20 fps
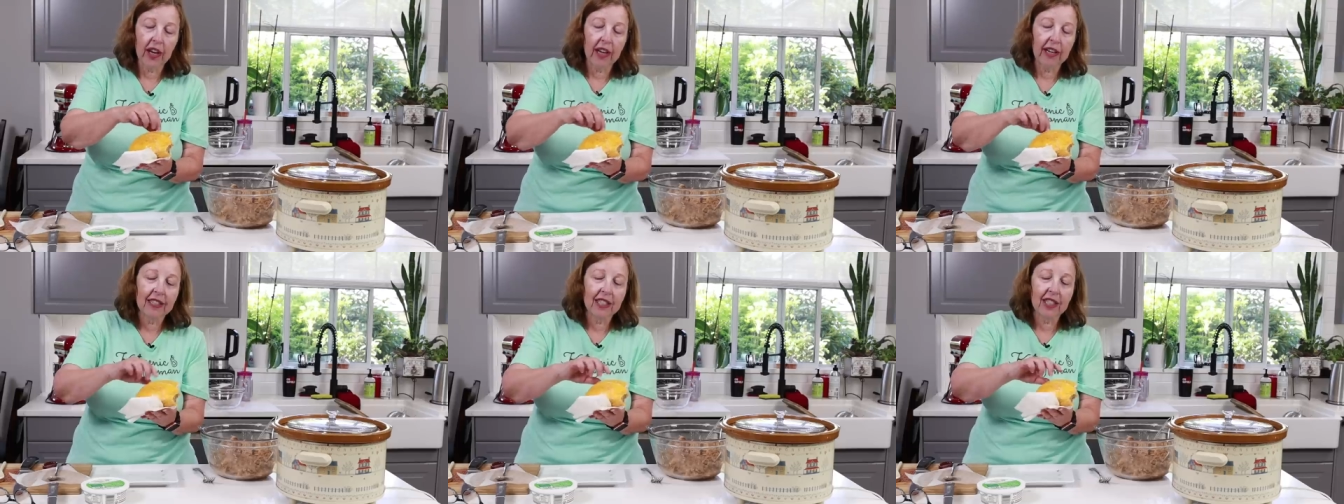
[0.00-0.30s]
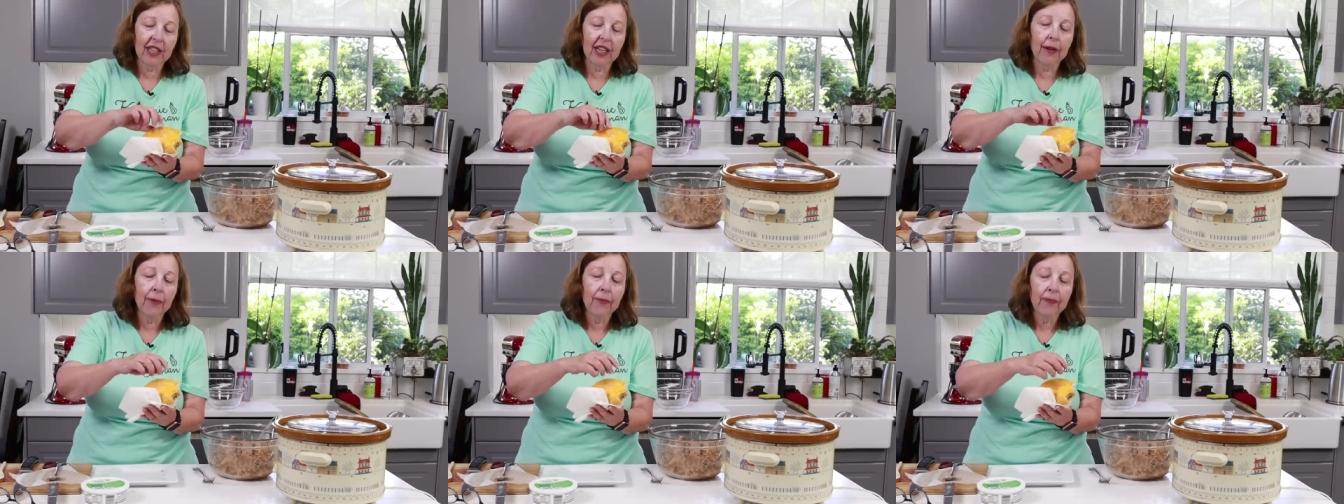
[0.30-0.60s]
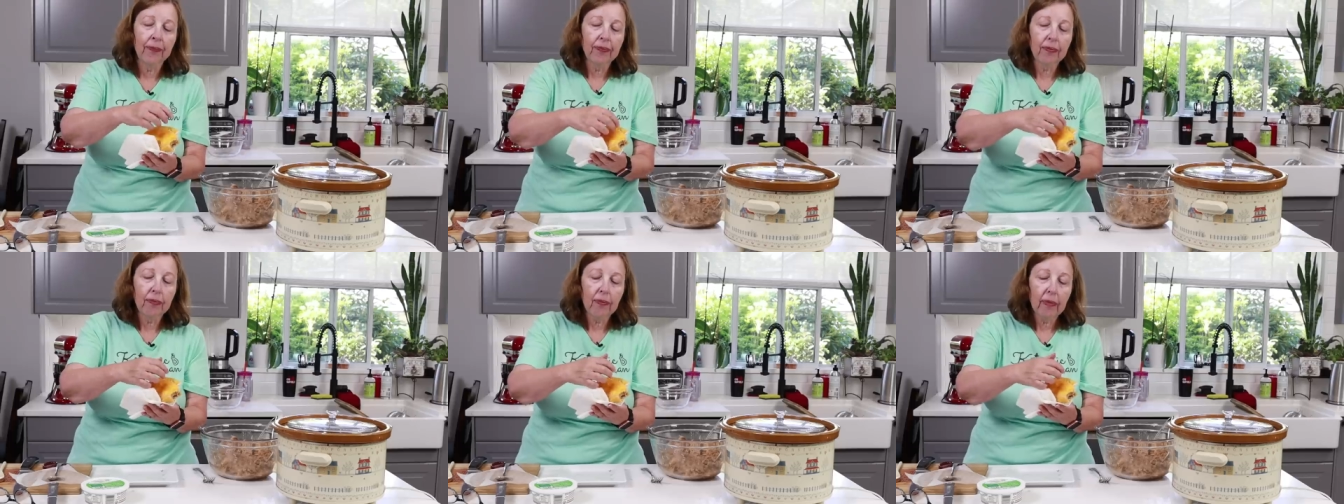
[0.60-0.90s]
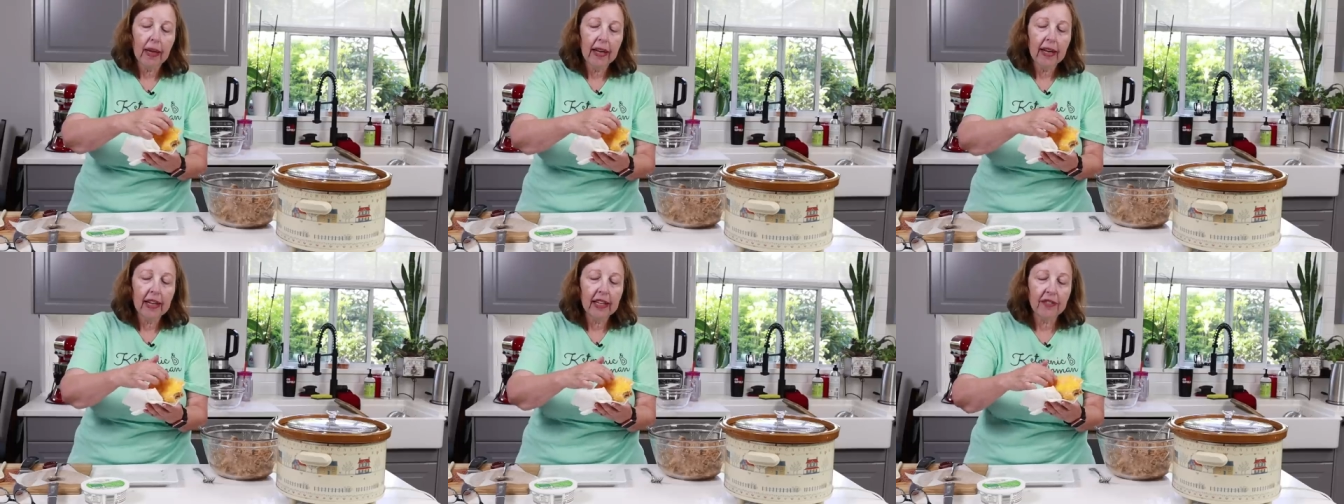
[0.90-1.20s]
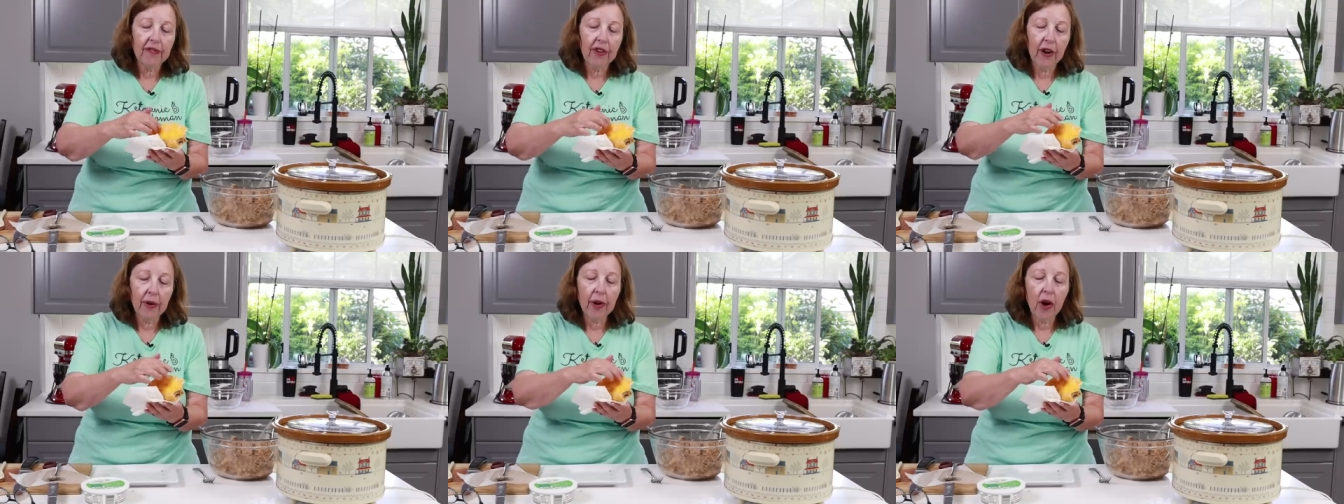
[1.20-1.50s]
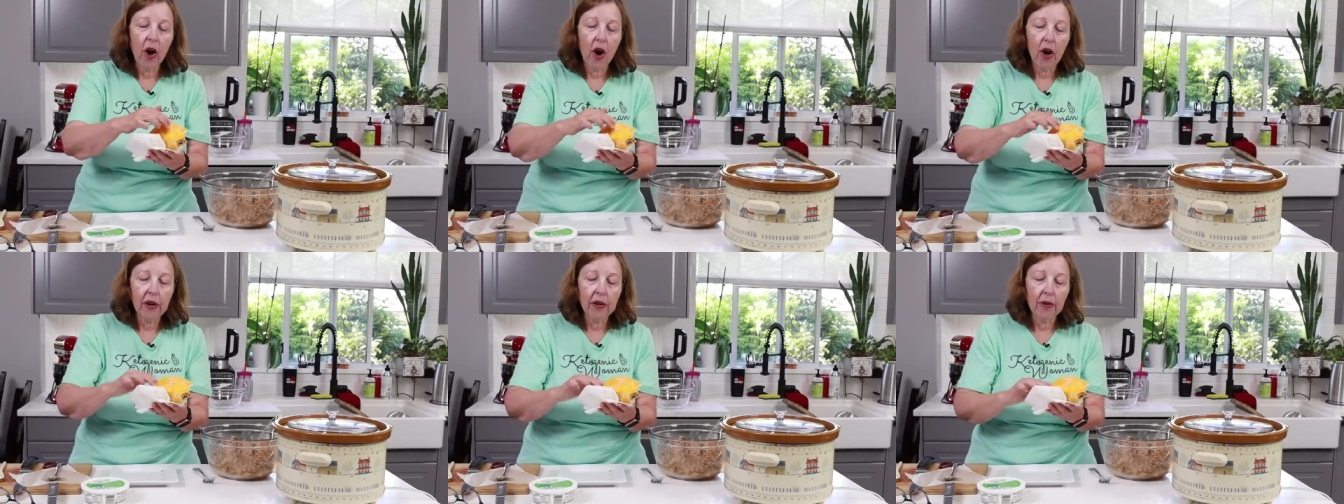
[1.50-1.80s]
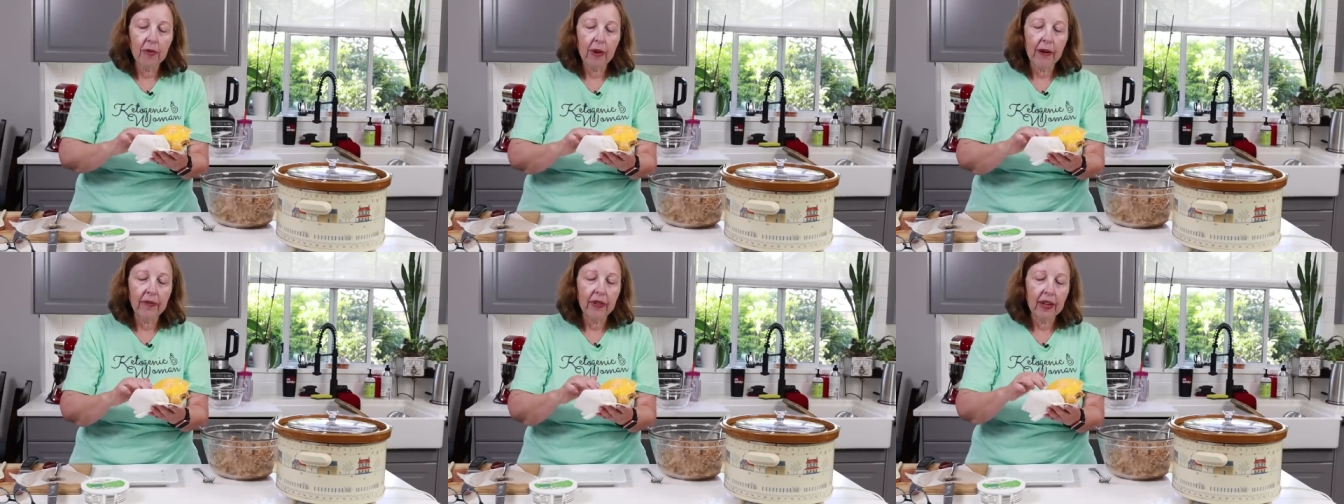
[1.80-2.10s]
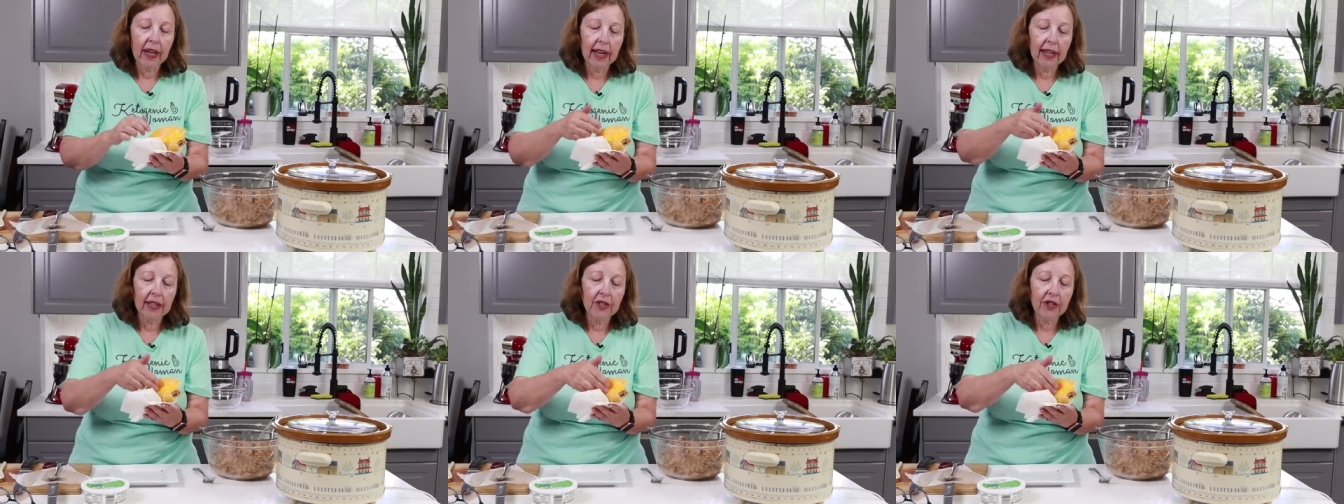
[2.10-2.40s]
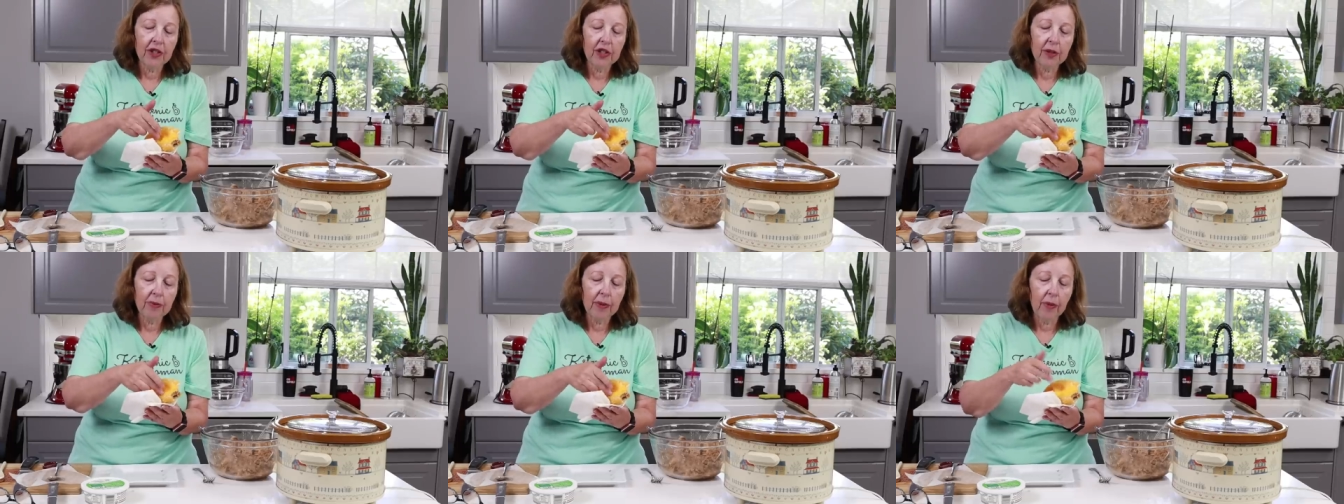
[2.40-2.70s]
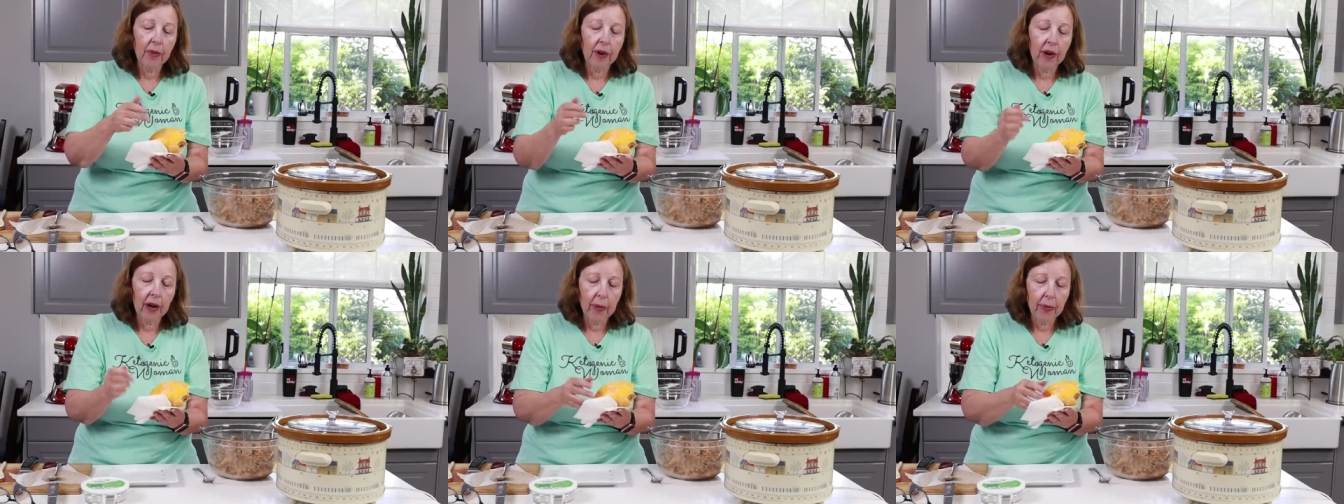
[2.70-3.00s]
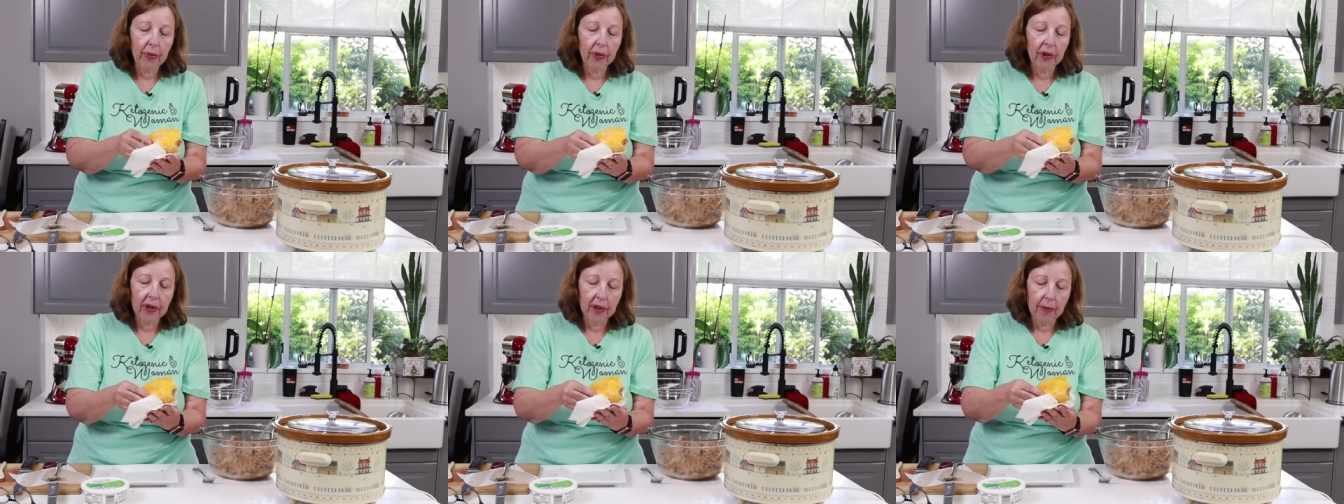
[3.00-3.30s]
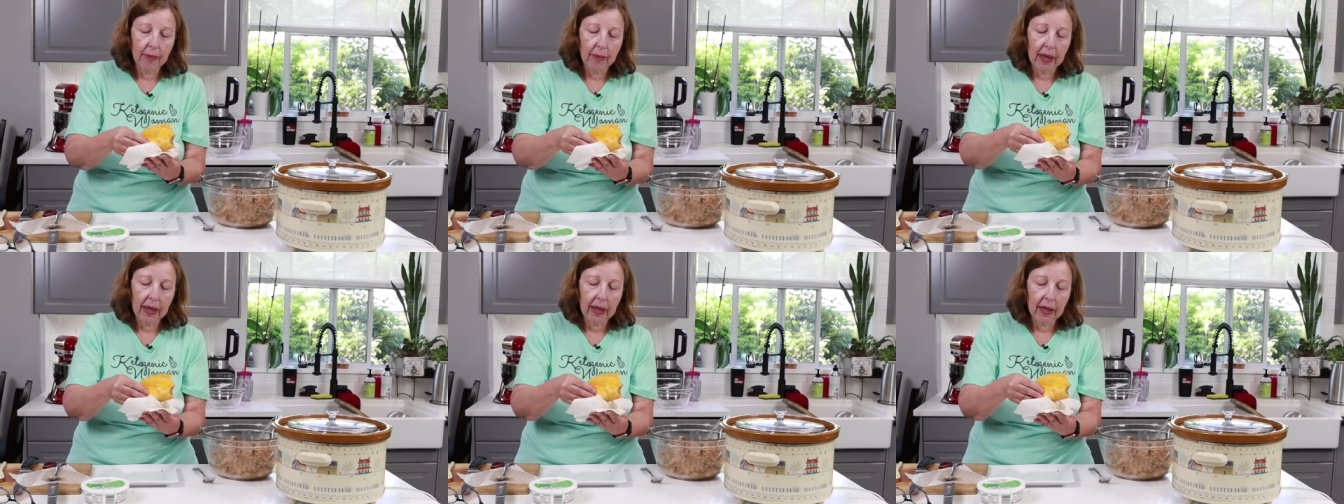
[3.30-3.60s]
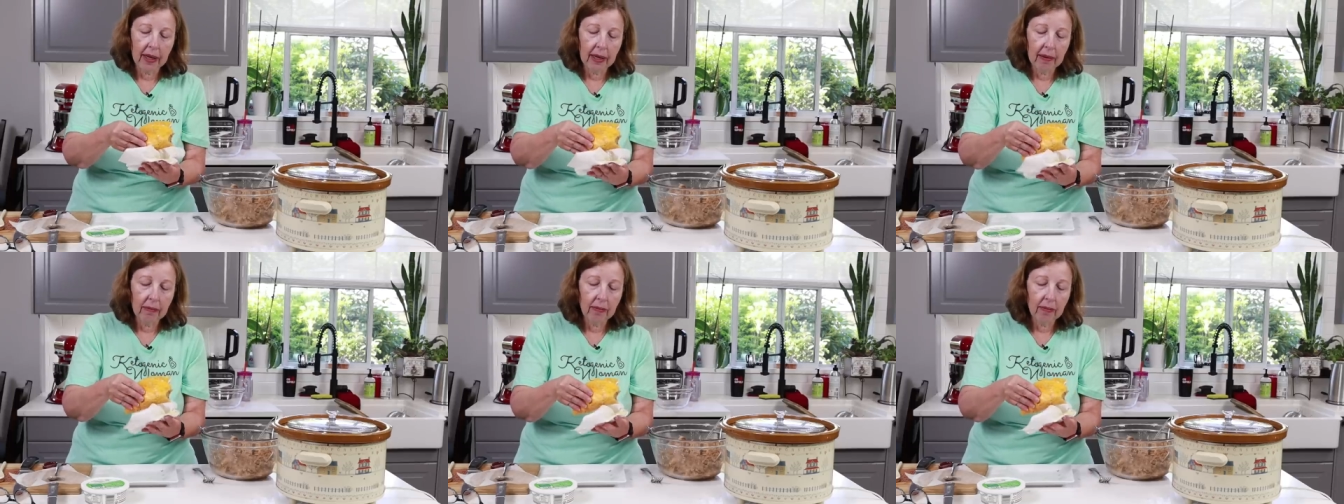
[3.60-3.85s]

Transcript: I can see it's very hard around the edges, but where I put the meat